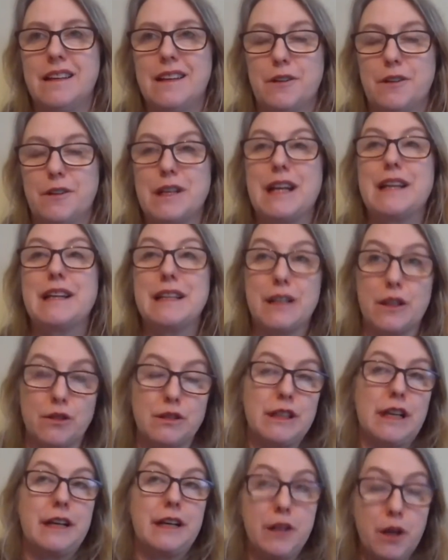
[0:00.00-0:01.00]
you know, and it
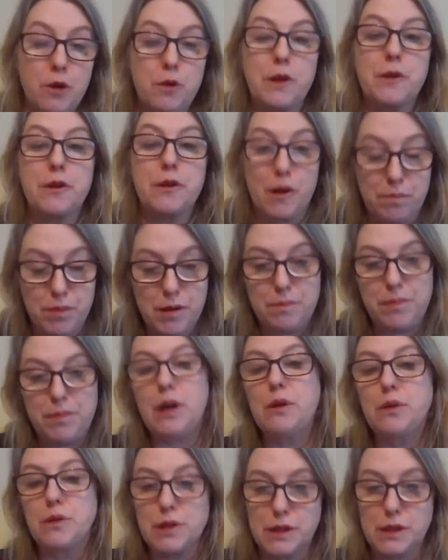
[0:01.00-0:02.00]
looks, I know that there are
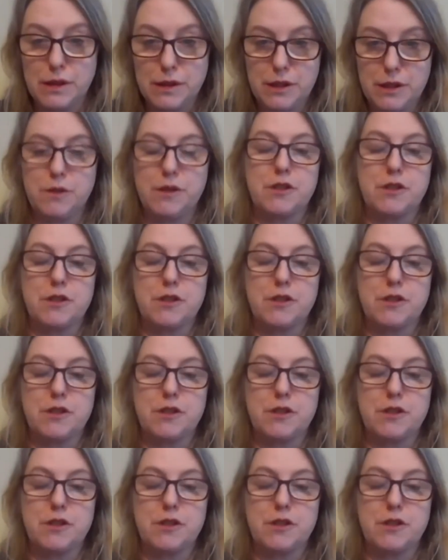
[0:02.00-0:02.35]
proposals